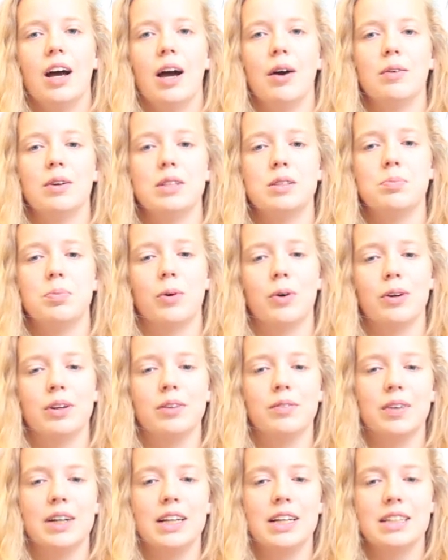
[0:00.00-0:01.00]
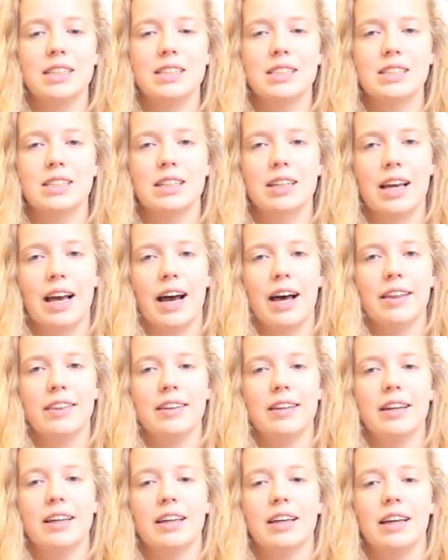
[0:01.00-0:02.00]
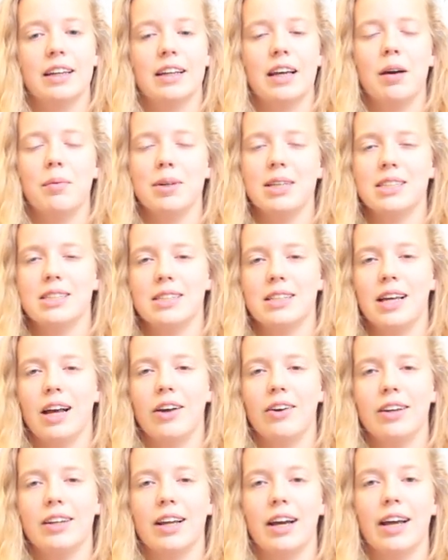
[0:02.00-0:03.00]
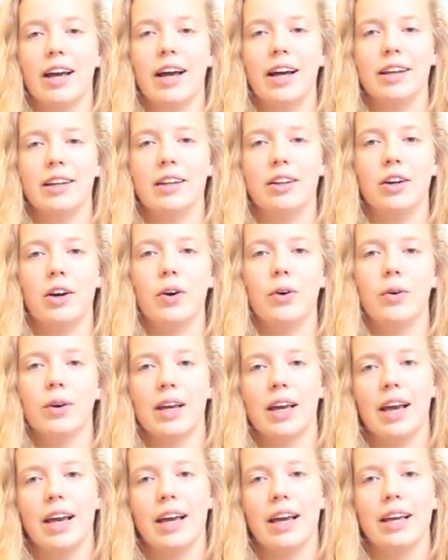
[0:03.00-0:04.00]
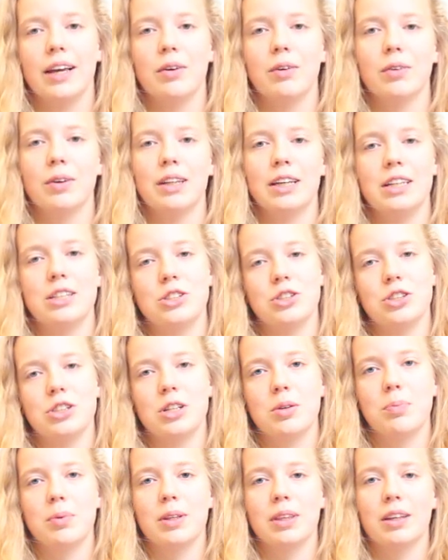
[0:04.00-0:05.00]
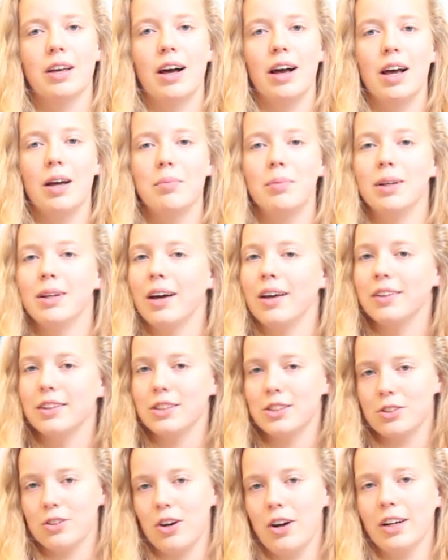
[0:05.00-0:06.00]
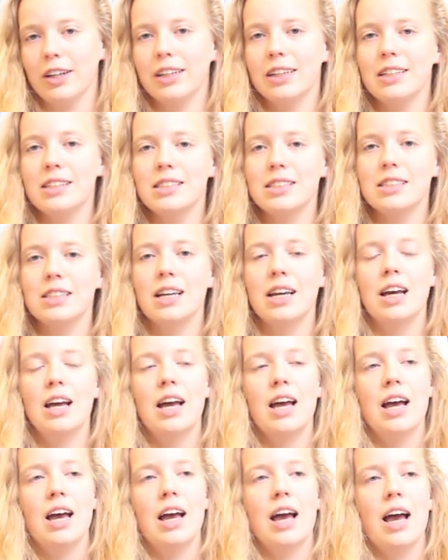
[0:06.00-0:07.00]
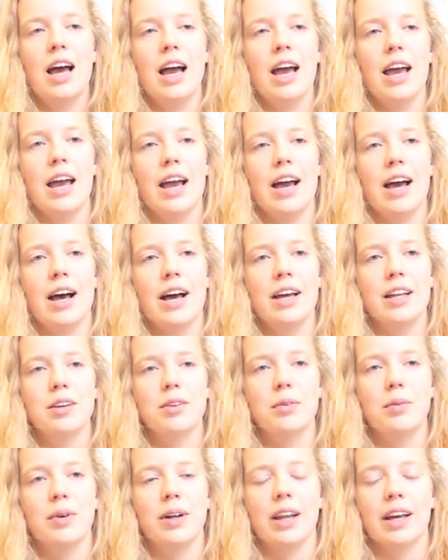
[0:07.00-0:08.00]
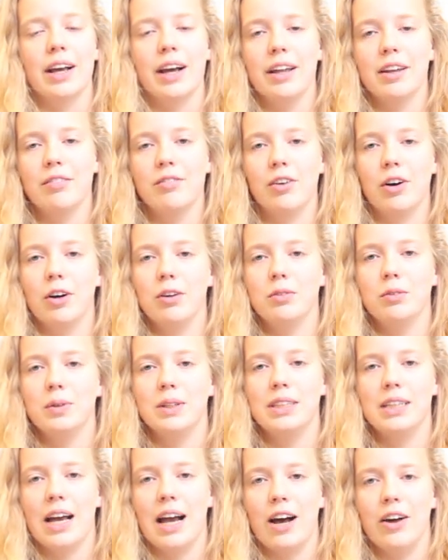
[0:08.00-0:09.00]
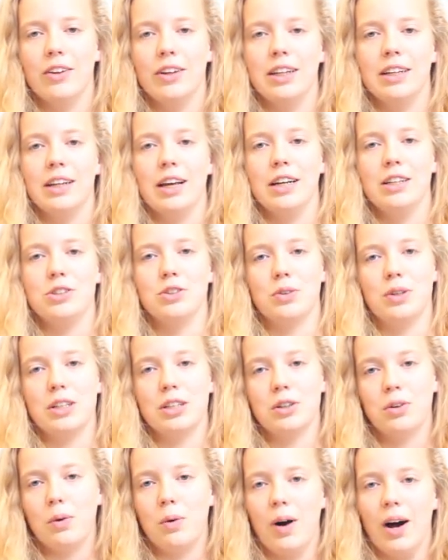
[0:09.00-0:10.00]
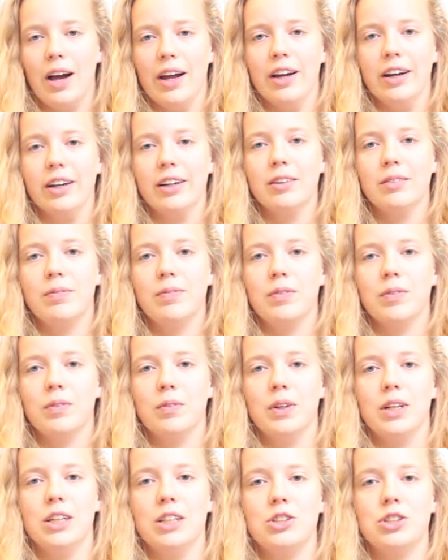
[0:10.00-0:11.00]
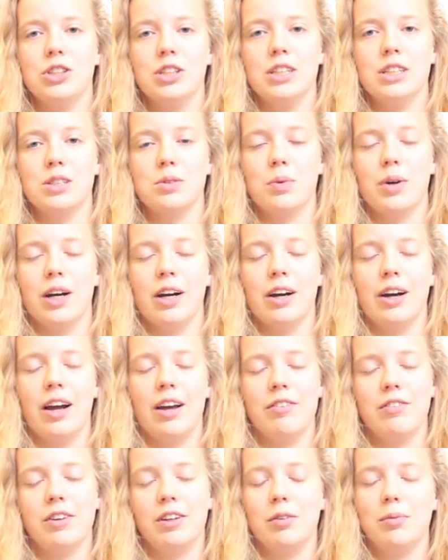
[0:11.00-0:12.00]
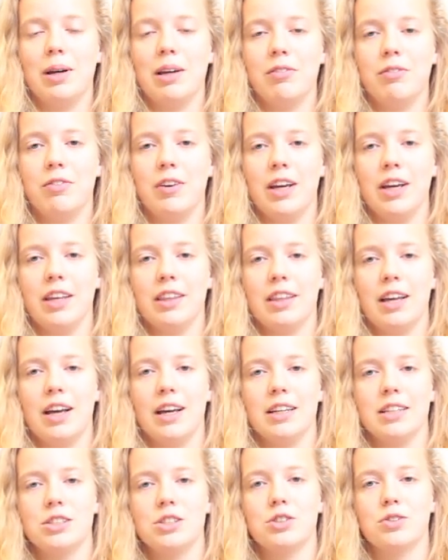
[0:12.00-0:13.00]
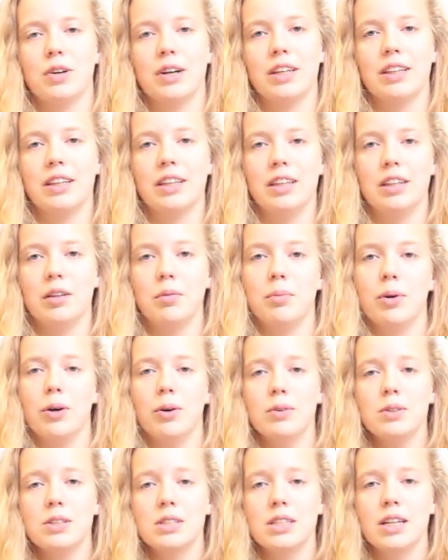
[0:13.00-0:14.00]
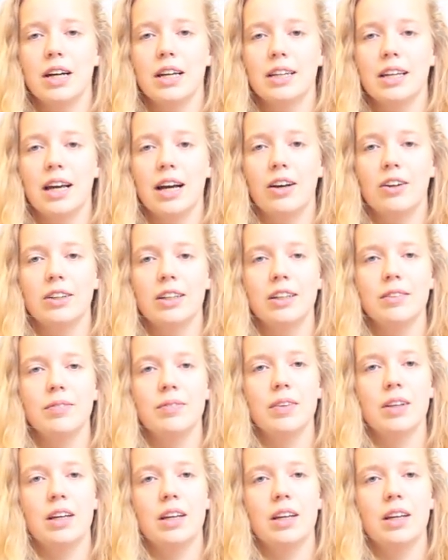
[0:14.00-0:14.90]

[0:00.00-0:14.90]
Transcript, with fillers: I was born and raised Catholic, and coming into Dowling, I had an okay relationship with God, but not the strongest. And when I got involved with Dowling, I joined choir, which is where I feel my faith has strengthened the most at Dowling.